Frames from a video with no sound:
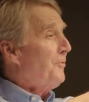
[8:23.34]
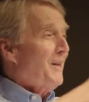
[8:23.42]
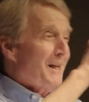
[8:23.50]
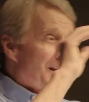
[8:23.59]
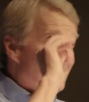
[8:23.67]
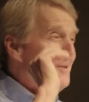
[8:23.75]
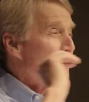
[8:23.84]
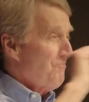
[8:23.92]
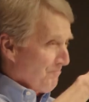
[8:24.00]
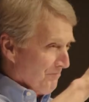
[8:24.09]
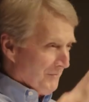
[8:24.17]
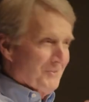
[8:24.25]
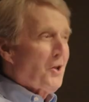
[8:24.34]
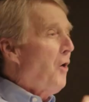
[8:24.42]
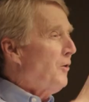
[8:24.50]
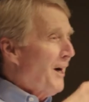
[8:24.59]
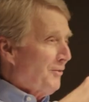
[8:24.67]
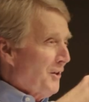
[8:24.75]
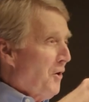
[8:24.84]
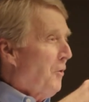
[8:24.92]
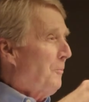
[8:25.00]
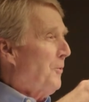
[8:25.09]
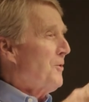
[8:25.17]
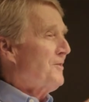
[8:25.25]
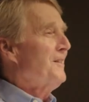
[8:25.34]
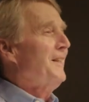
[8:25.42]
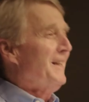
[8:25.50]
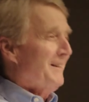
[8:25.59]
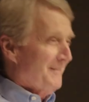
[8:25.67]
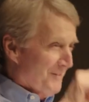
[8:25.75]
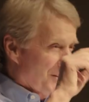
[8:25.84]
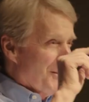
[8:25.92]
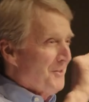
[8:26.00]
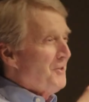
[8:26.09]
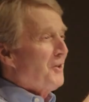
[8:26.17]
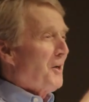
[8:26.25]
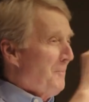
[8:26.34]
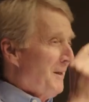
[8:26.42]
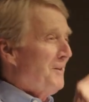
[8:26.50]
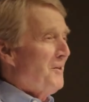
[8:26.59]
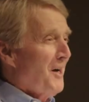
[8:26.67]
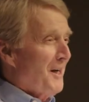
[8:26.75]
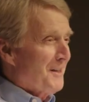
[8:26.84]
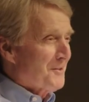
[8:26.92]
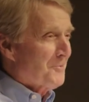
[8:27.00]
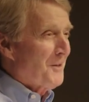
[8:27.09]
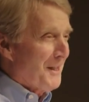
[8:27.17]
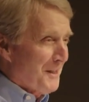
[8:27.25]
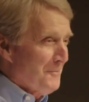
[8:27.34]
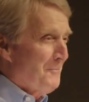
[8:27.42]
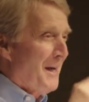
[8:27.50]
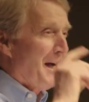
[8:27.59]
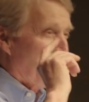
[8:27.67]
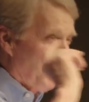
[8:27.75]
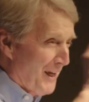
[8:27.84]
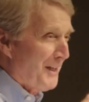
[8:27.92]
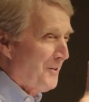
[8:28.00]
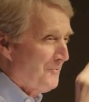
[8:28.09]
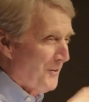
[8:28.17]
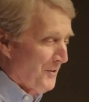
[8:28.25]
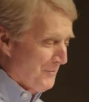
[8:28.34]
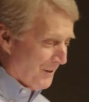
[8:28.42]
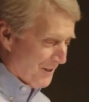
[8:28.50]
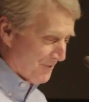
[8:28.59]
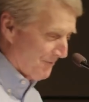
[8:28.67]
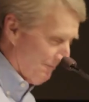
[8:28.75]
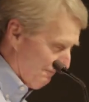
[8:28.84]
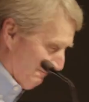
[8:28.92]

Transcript: out there, don't let the old person in. You're going to be in the audience when I come back. Thank you very much.